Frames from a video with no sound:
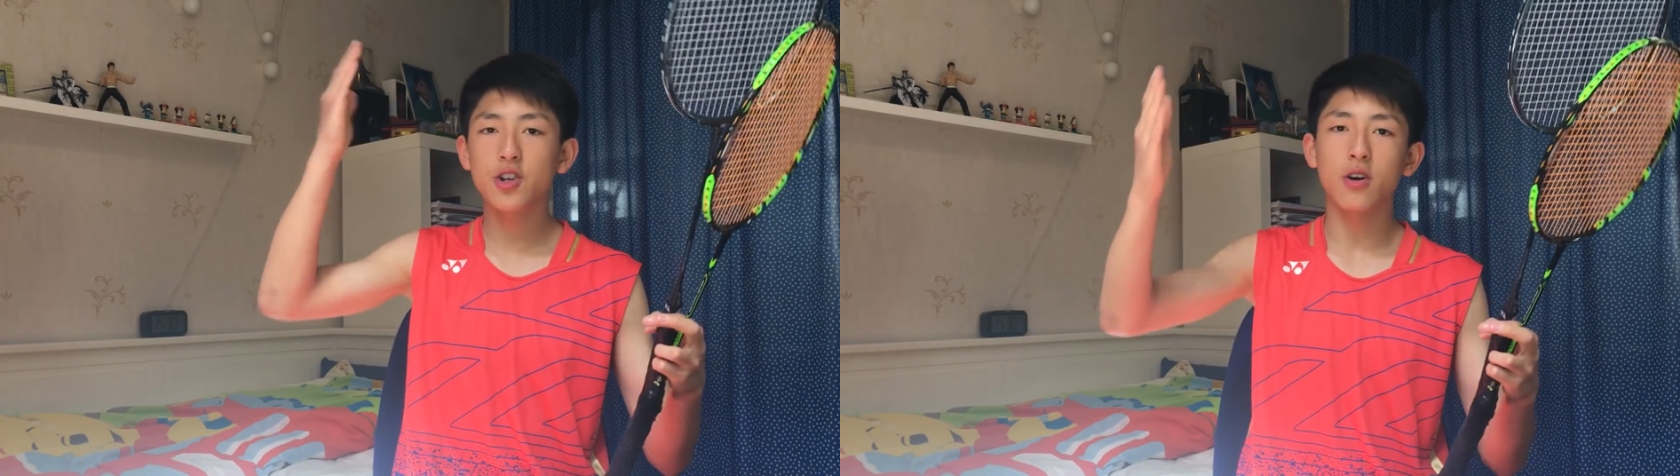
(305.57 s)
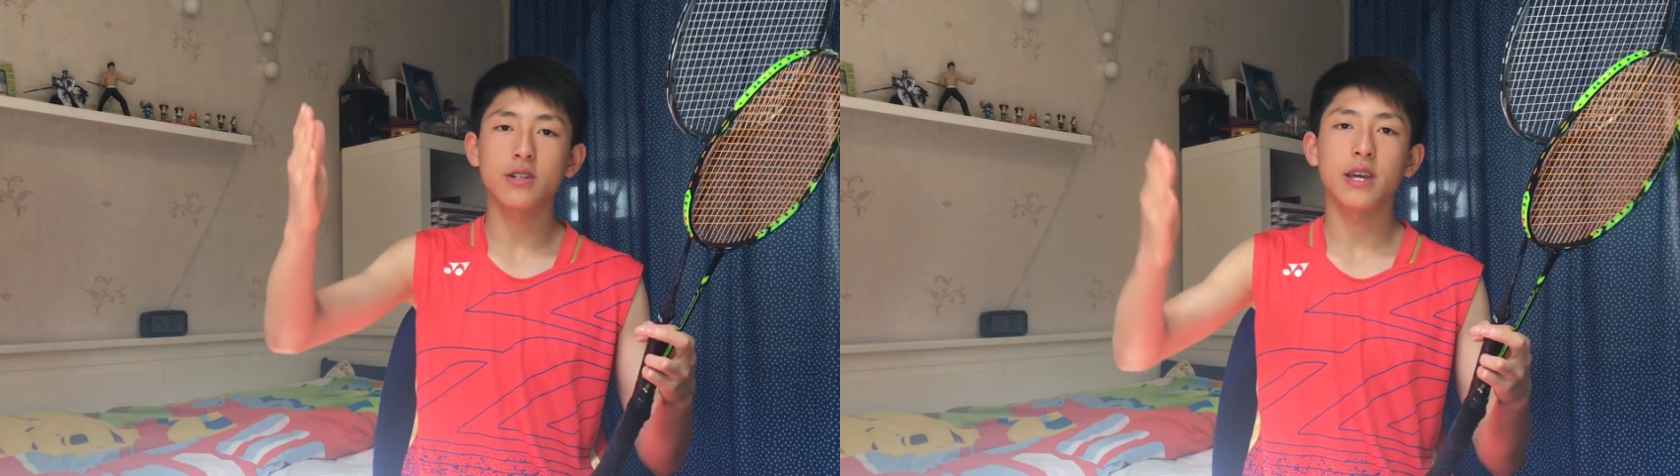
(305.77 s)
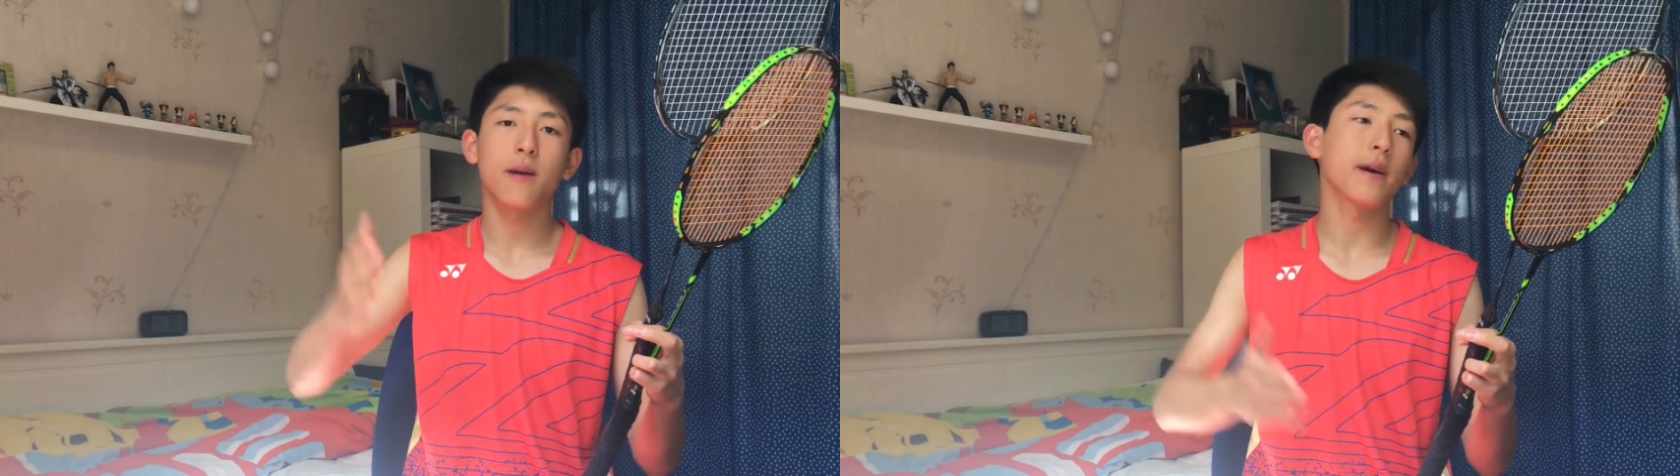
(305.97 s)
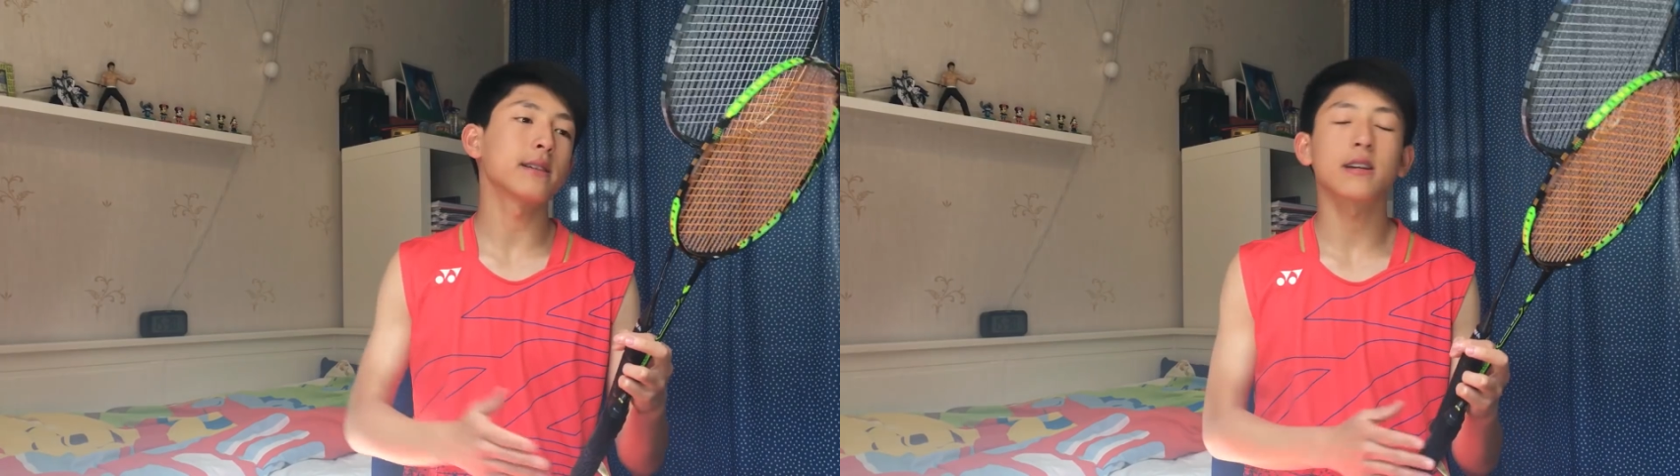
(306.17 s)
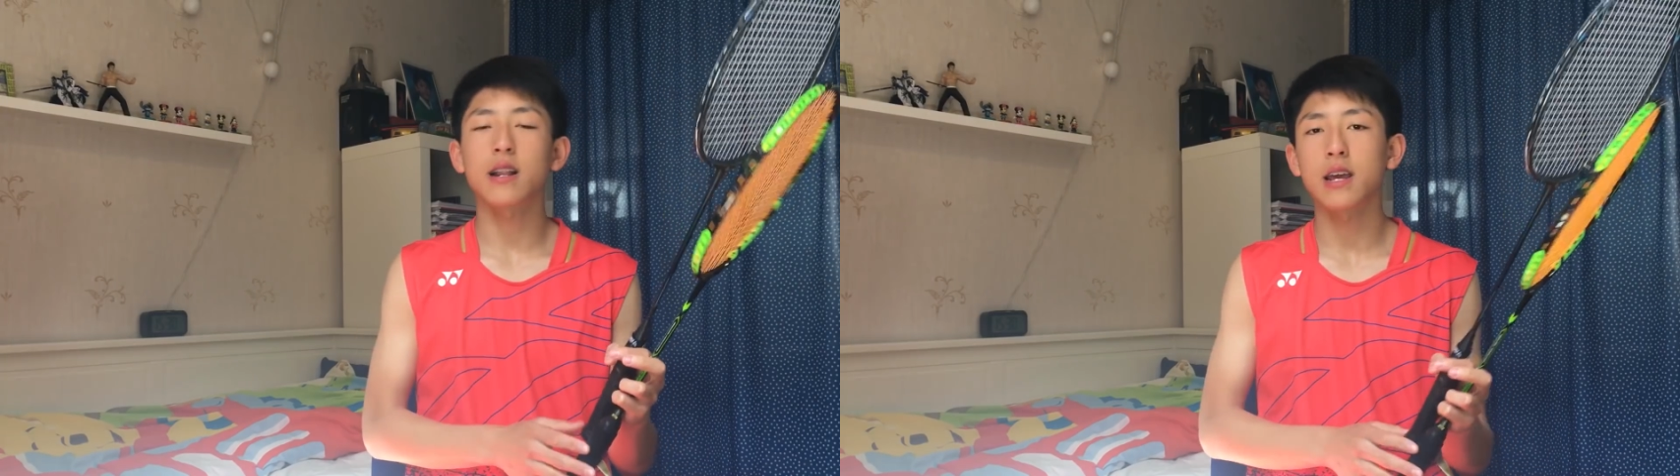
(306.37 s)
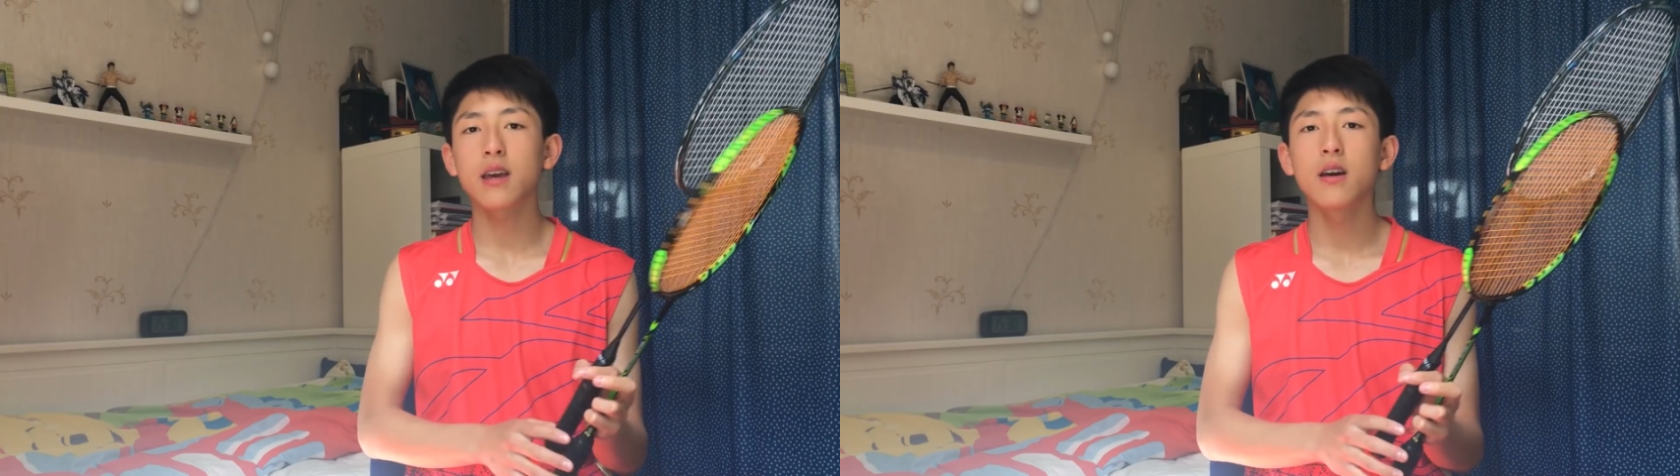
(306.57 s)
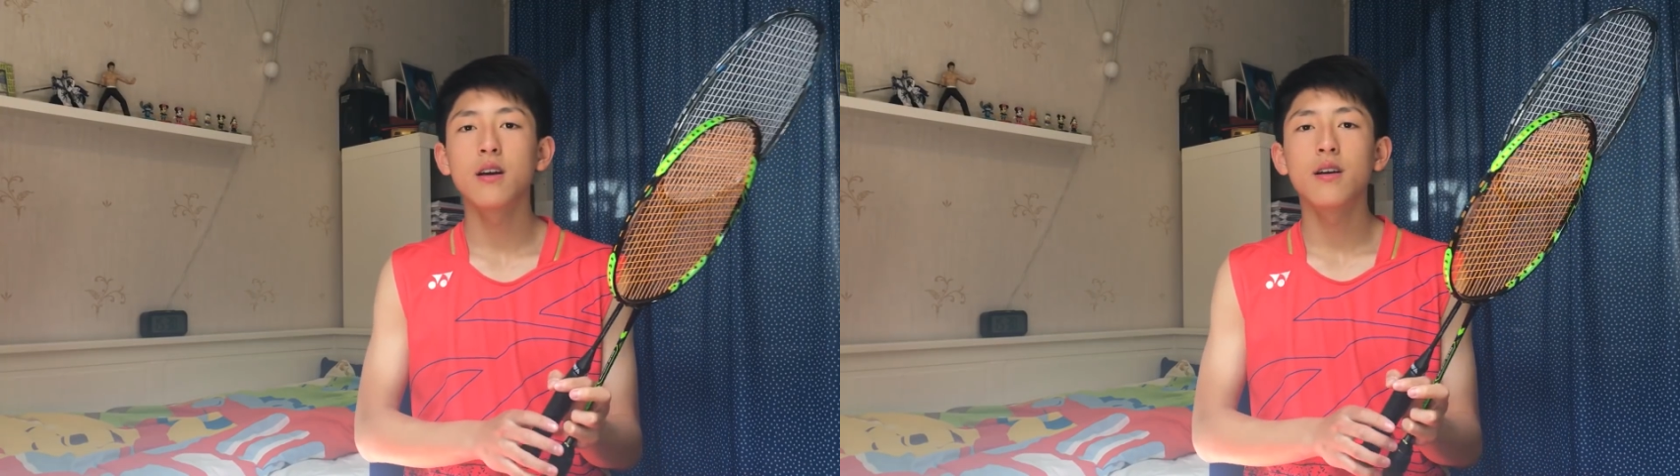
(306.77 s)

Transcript: shots, yeah, basically,